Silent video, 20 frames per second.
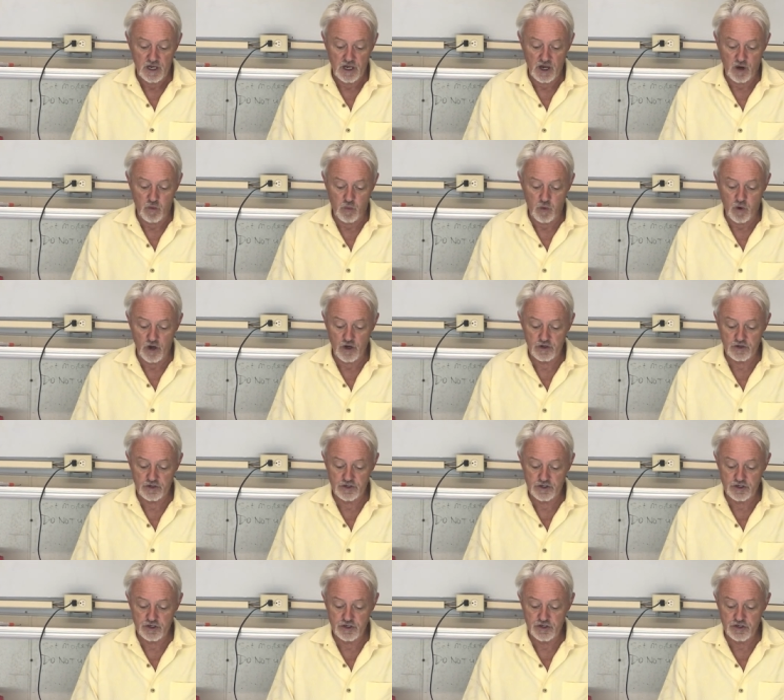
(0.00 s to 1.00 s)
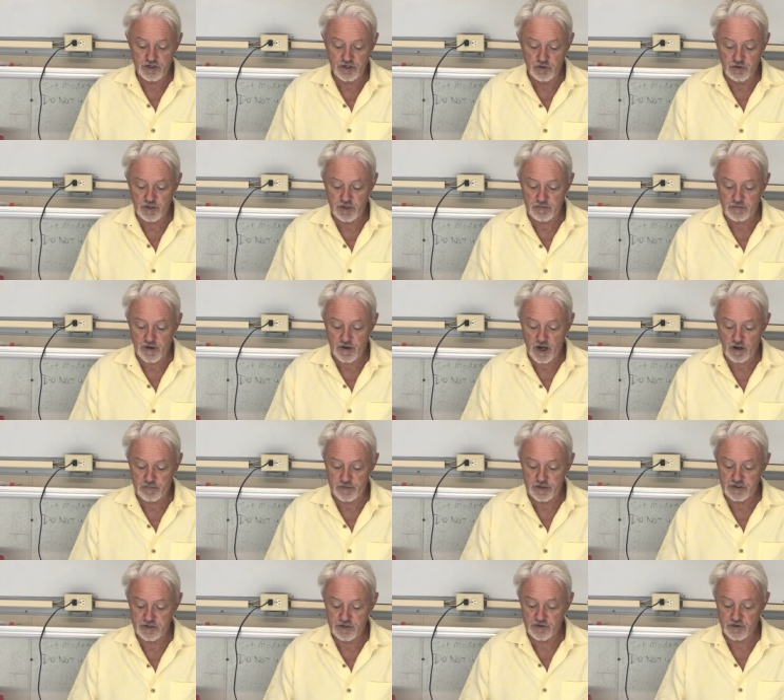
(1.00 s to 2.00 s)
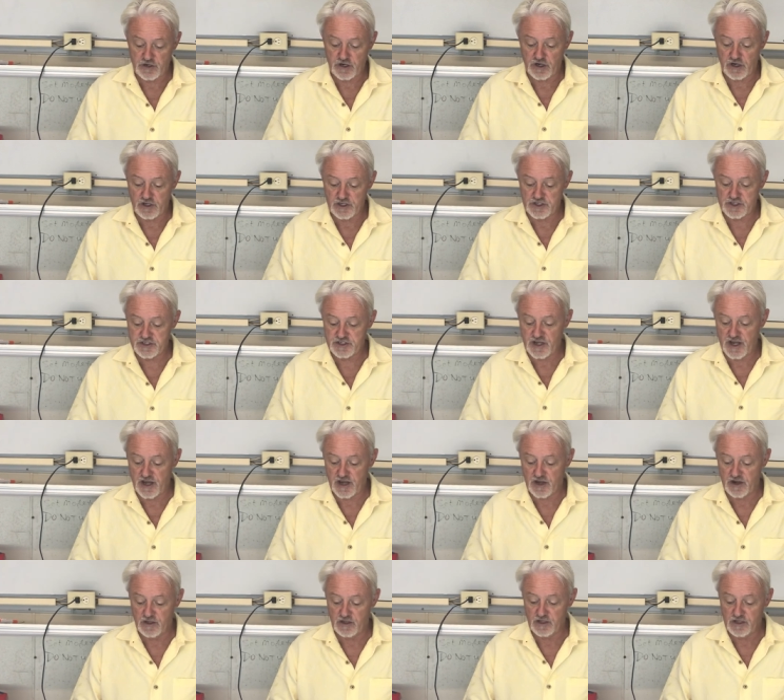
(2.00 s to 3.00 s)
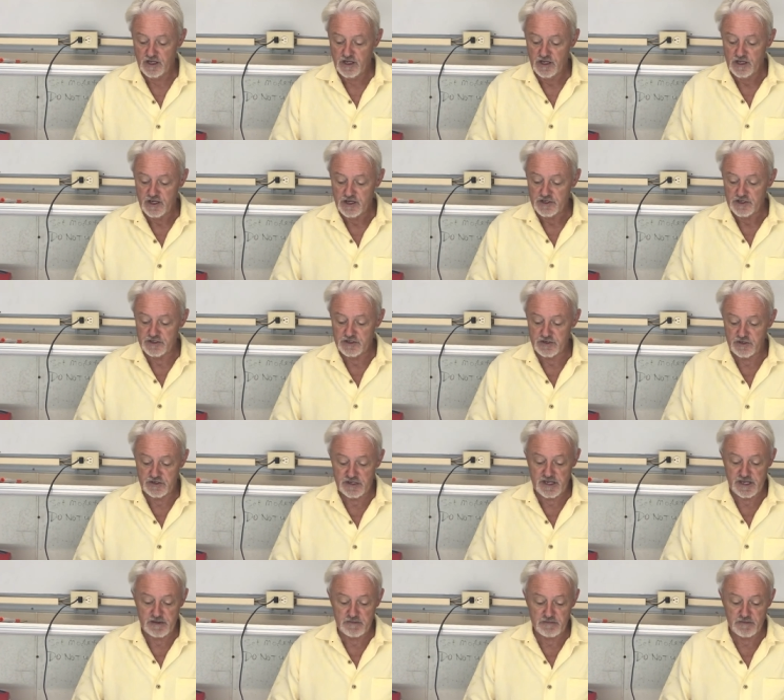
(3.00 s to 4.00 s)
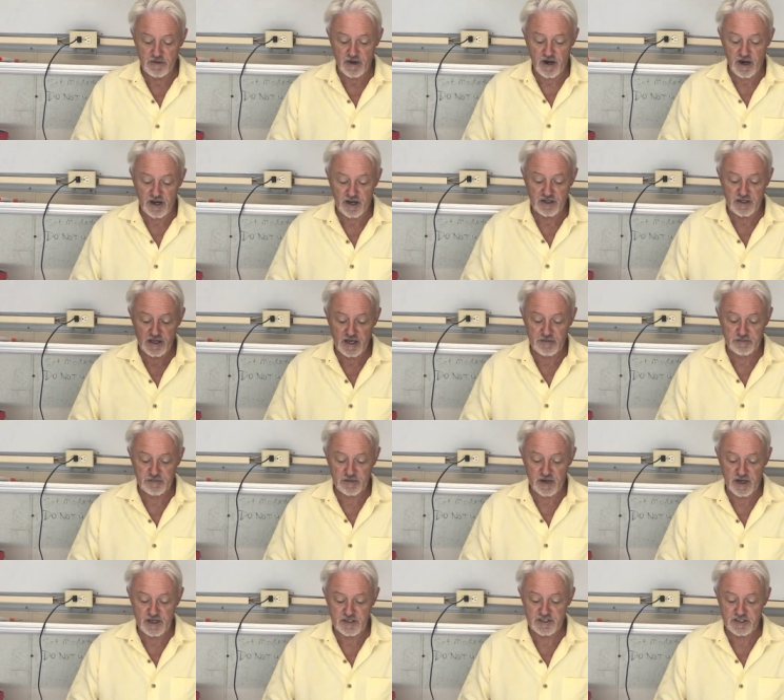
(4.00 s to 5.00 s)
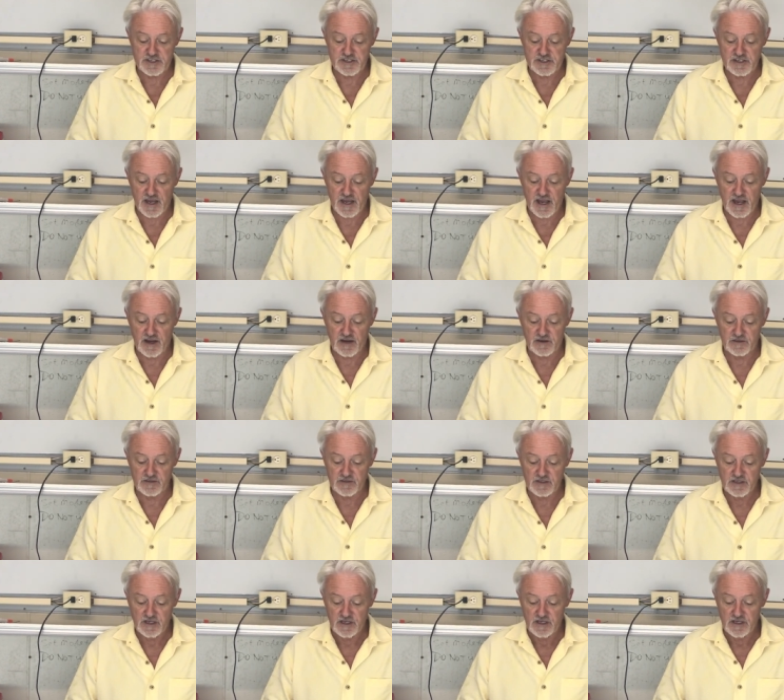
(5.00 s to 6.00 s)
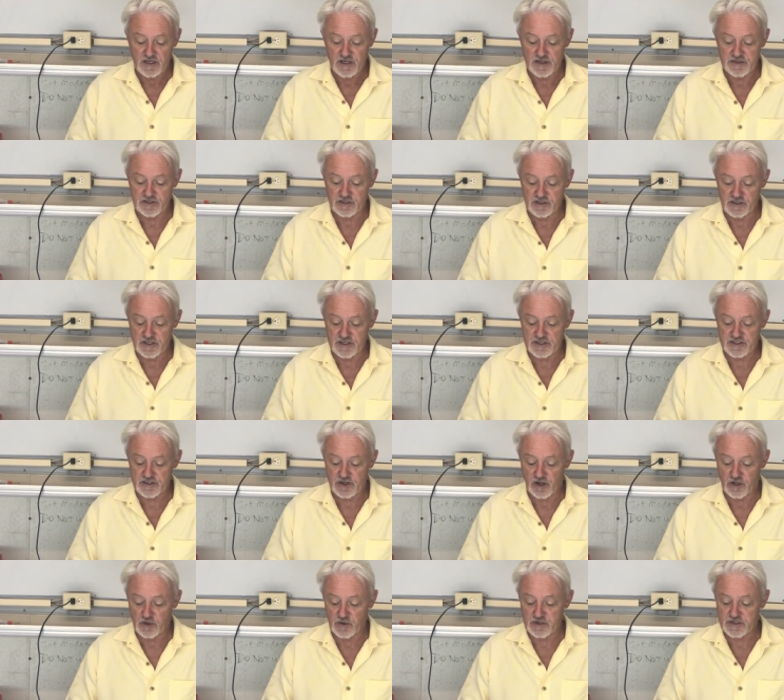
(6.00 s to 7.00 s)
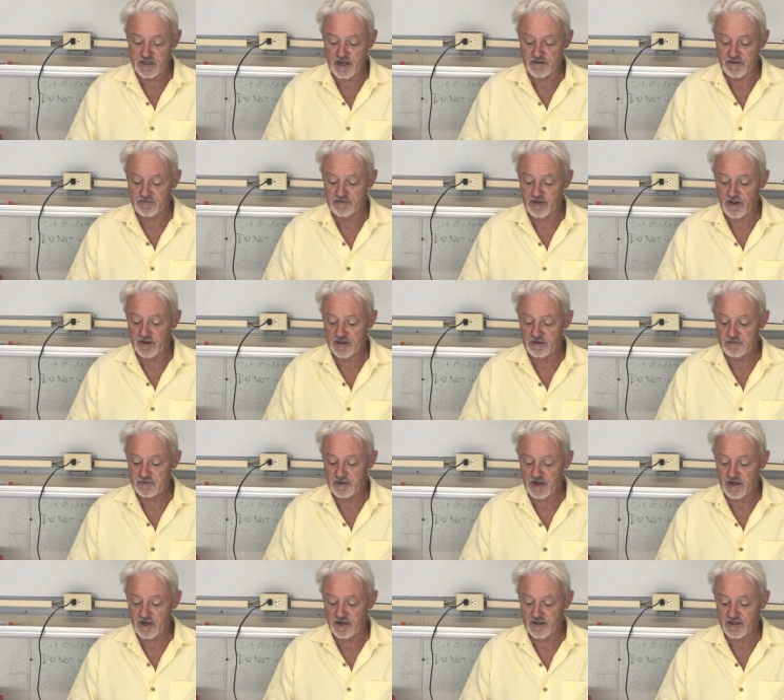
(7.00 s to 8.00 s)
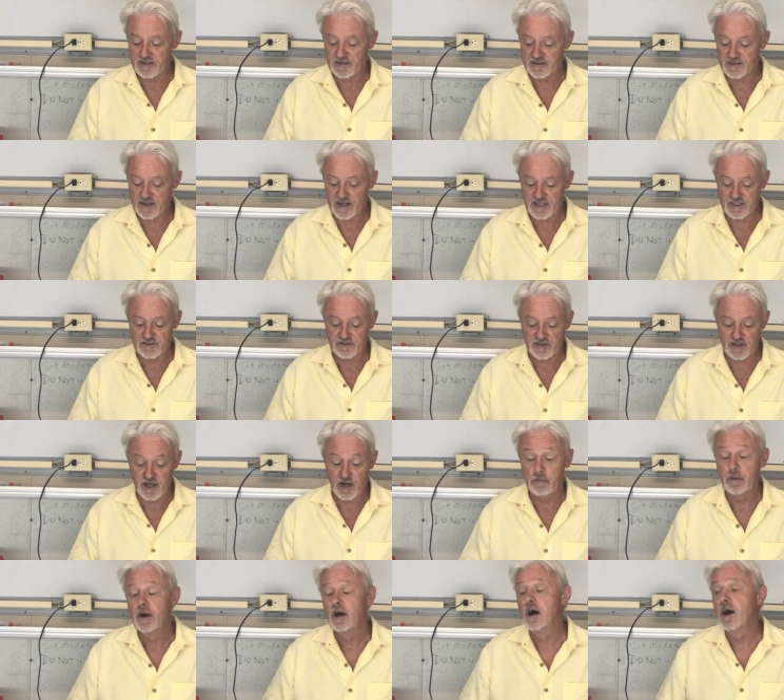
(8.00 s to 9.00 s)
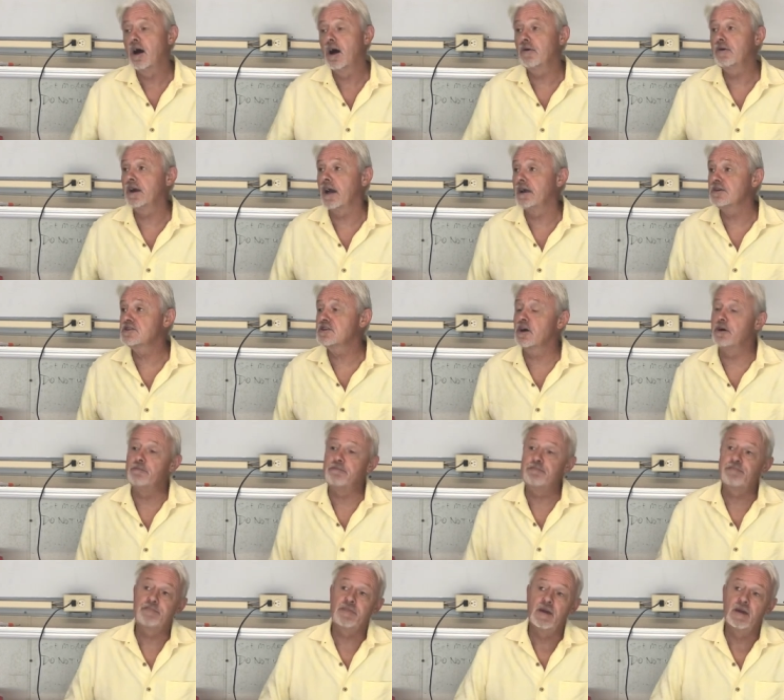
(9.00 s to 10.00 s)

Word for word: Uh, what do you do with the puppies you can't sell? Do you keep marking their prices down? until they're sold, or is that flooding the market? Thanks for the help. Okay, so,